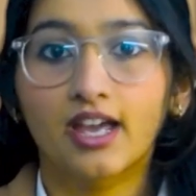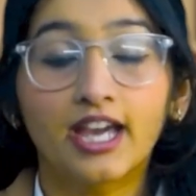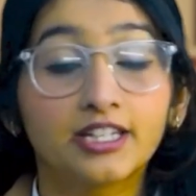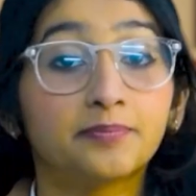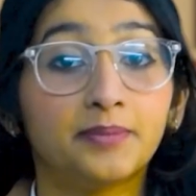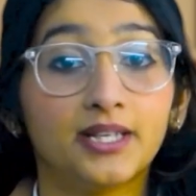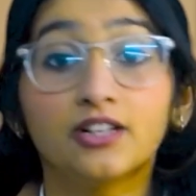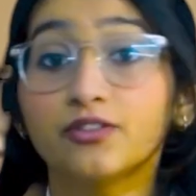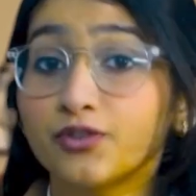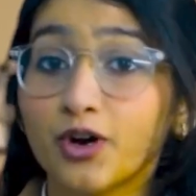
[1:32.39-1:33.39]
an appeal
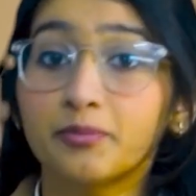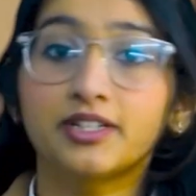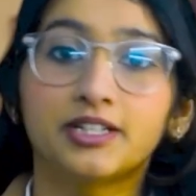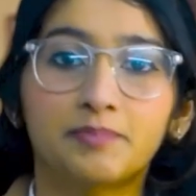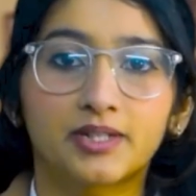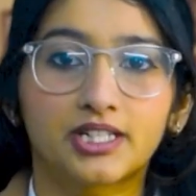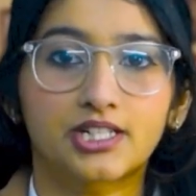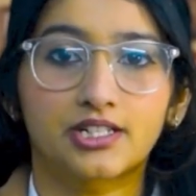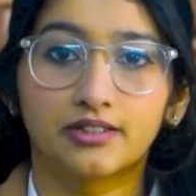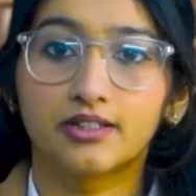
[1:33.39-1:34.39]
from a writ
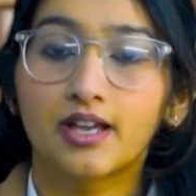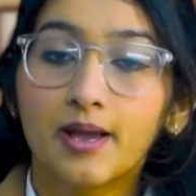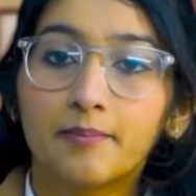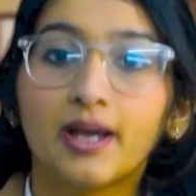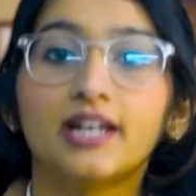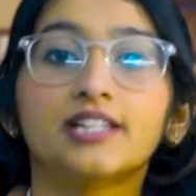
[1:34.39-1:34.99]
petition by